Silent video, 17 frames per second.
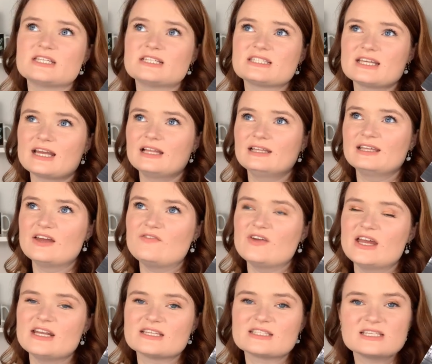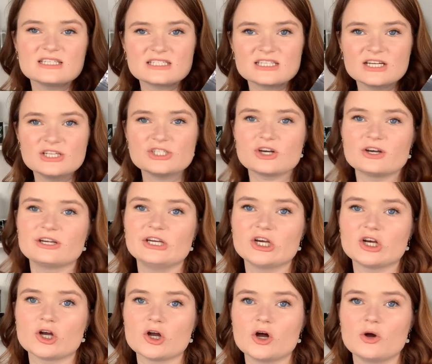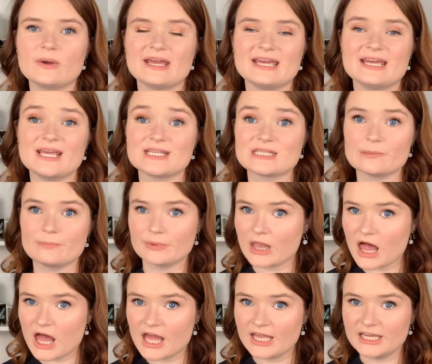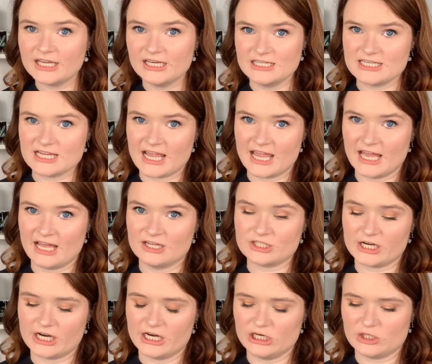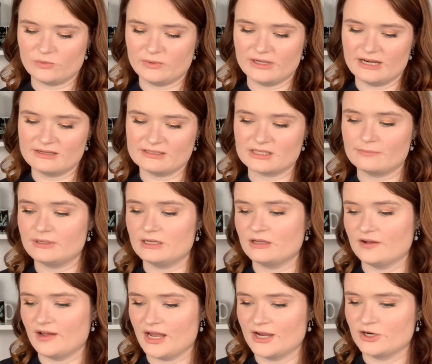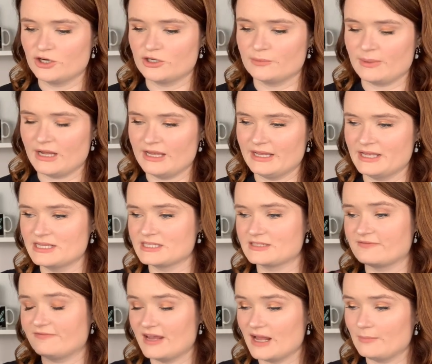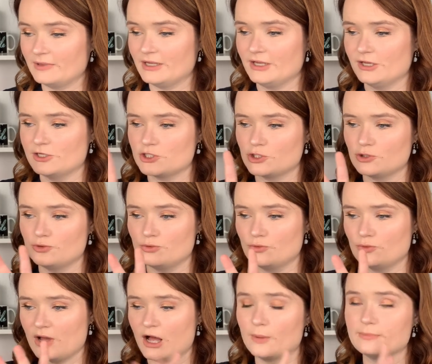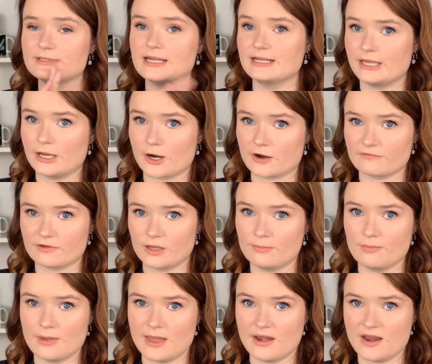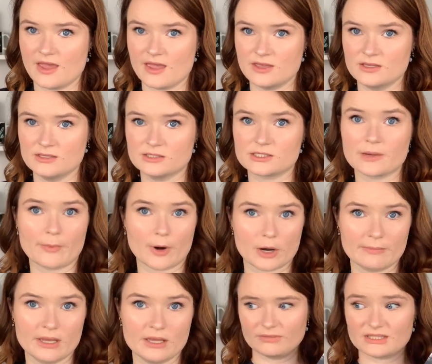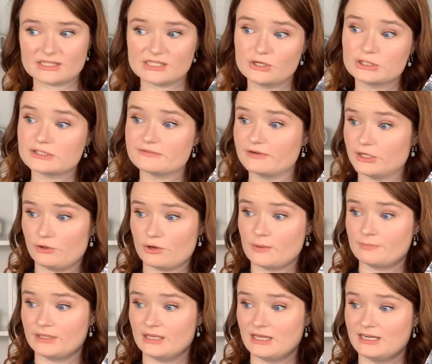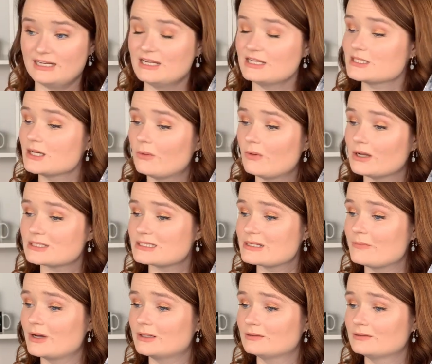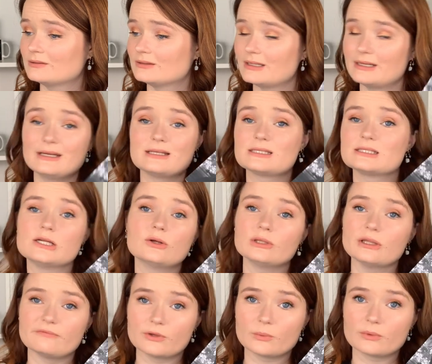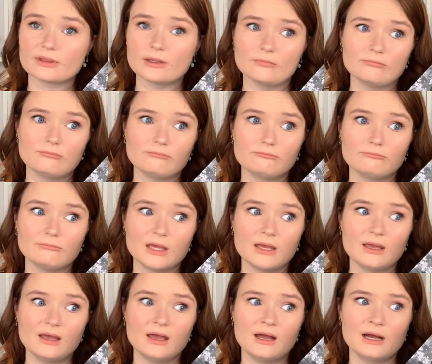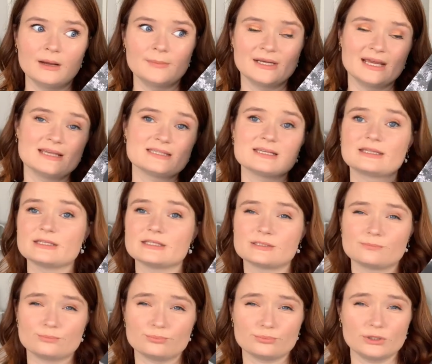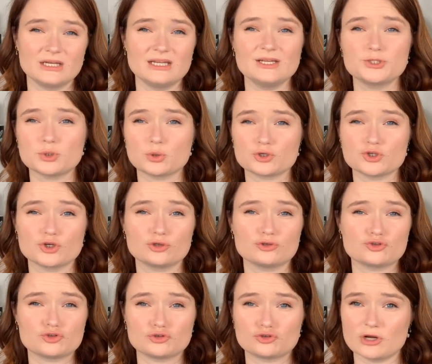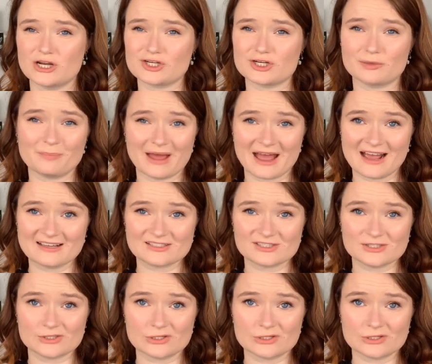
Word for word: is like a live-in assistant. Our hero is blind and our heroine ends up being hired by his family to help take care of him in his apartment. But this hero is very grumpy and he doesn't want someone that he doesn't know living with him. Um, and he has like this pretty tortured, tragic past.